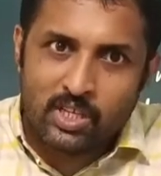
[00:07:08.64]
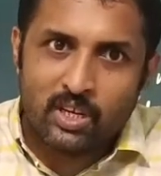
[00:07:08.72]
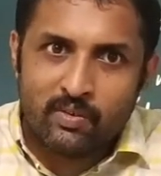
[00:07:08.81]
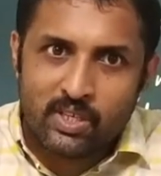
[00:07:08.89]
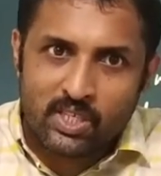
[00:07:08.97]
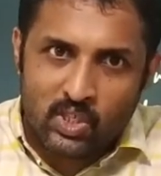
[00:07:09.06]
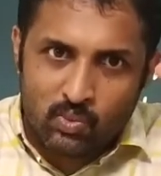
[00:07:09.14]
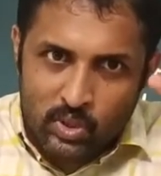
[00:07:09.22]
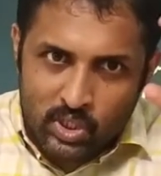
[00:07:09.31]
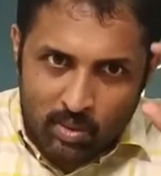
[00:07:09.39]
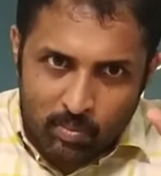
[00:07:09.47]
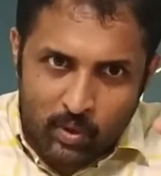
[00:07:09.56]
services
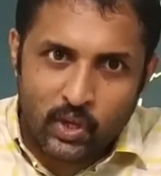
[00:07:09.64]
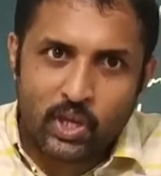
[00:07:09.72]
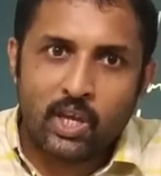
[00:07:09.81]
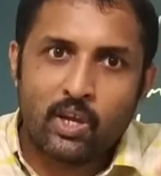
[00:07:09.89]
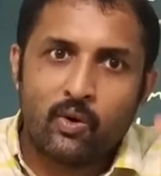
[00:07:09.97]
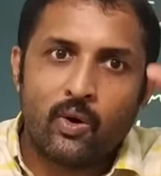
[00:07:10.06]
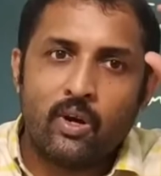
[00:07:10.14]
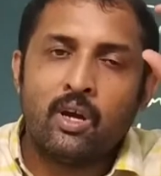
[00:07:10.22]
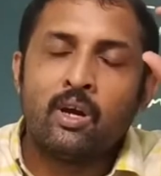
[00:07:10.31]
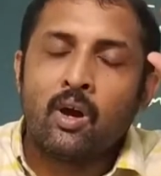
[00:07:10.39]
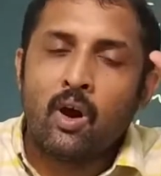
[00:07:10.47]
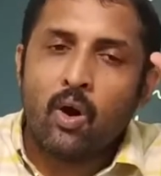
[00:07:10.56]
which are procured
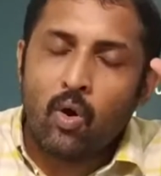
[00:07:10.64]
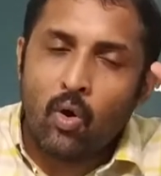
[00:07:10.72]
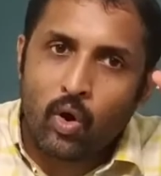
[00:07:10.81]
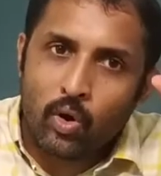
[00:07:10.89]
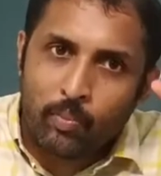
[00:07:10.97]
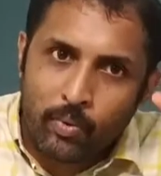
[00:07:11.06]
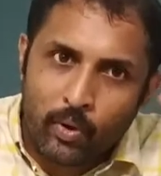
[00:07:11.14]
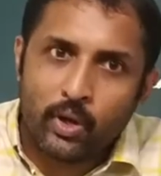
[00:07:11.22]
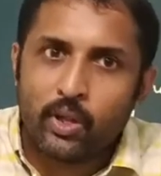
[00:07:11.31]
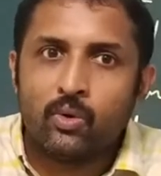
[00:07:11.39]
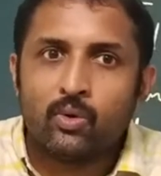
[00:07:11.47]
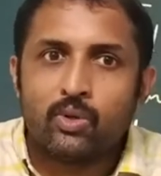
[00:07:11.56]
or
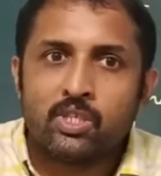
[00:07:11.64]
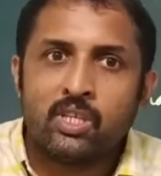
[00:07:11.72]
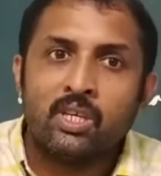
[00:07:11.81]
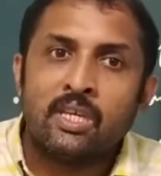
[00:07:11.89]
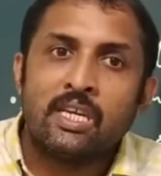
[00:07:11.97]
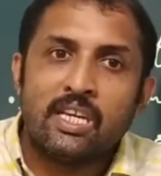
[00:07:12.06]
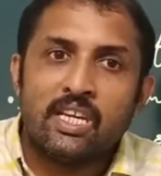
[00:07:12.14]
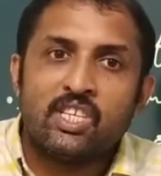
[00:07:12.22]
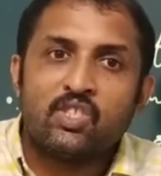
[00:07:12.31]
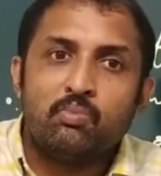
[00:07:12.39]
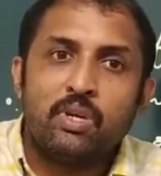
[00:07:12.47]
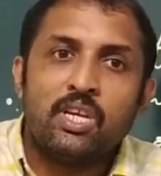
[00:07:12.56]
produced
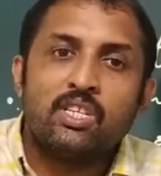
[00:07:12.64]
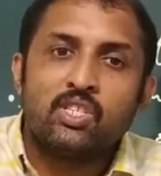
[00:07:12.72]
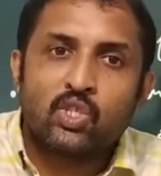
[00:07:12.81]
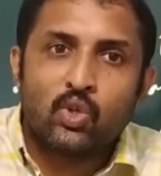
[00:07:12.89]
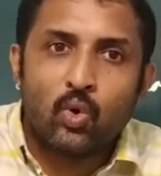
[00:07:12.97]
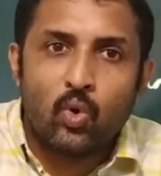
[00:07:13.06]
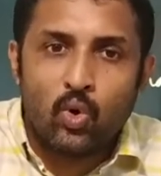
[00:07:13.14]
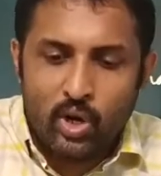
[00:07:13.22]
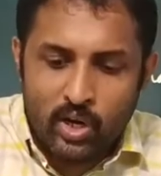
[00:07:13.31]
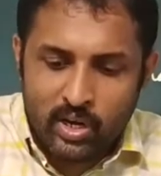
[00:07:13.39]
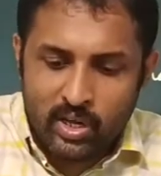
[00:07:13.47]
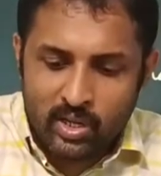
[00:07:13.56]
is being
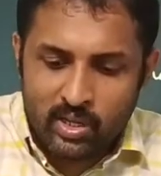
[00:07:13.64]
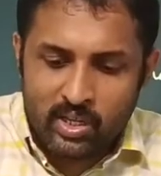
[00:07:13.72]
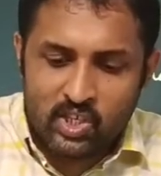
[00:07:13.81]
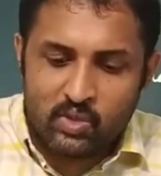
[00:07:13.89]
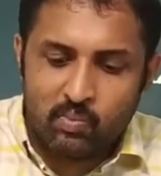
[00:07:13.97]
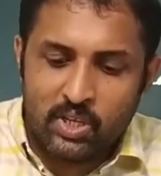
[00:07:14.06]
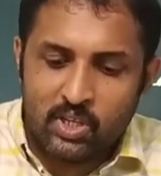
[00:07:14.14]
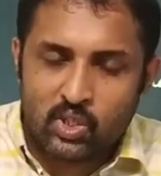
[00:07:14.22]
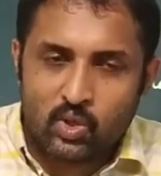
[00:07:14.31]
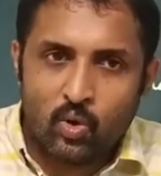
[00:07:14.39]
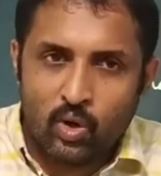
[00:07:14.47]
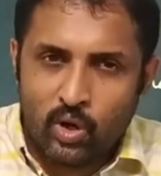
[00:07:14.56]
sold
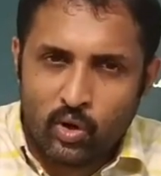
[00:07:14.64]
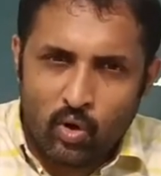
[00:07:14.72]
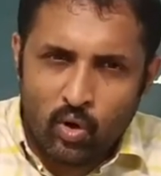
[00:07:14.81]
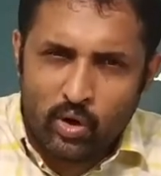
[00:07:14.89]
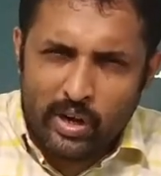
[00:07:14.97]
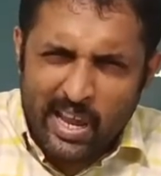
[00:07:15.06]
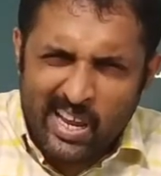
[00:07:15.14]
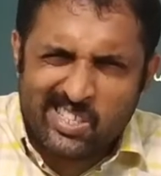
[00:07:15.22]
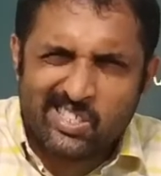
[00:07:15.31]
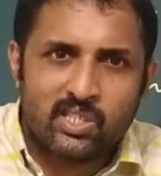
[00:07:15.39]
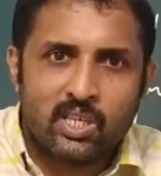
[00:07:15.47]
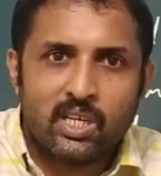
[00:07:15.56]
or
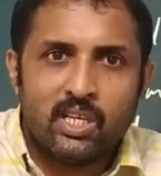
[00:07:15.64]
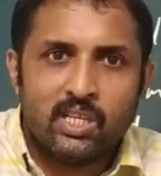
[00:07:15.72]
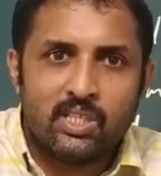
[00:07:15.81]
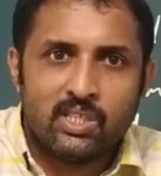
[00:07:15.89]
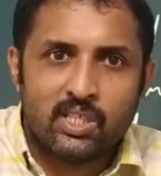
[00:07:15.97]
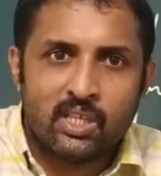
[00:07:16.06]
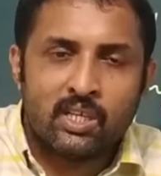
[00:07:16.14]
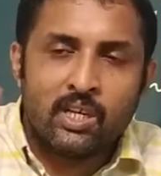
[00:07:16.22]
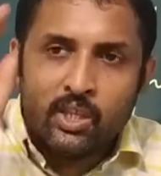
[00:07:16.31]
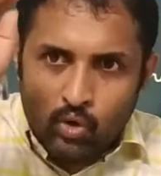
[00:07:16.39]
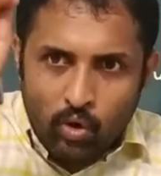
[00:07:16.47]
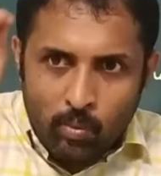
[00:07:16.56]
exchanged
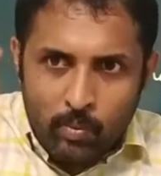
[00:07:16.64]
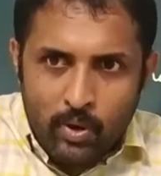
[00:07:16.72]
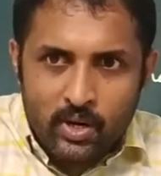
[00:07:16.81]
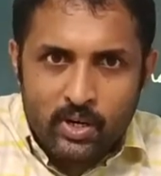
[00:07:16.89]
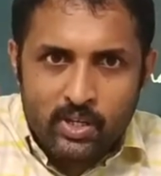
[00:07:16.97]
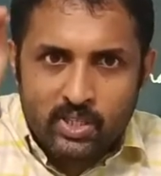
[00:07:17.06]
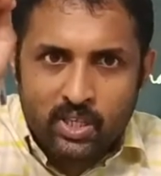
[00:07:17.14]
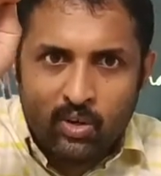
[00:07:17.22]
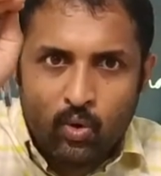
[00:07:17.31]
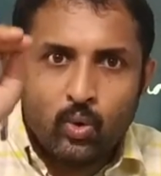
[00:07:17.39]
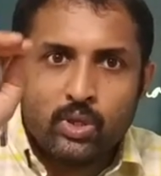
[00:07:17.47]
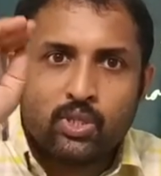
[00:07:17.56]
to a person
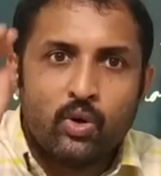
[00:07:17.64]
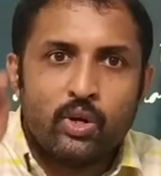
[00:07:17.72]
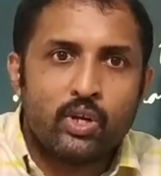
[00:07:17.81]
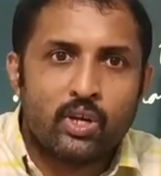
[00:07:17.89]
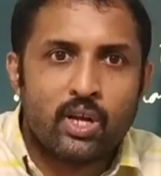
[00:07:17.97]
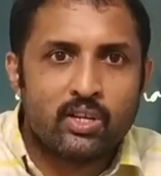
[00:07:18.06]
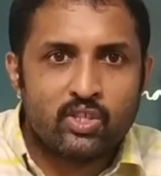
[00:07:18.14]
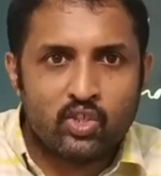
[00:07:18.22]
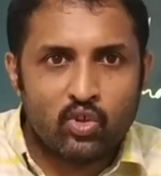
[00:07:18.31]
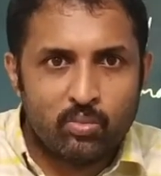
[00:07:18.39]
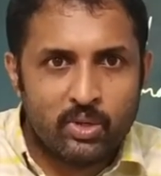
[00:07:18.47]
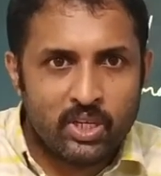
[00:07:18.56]
who is going to
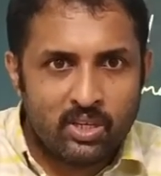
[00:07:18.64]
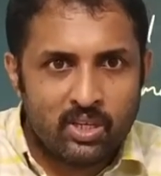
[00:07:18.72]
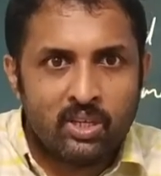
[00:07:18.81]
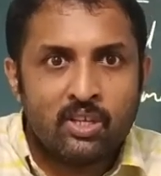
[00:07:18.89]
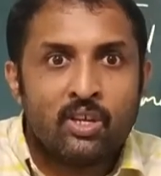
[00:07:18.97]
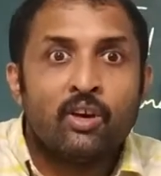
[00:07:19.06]
consume it,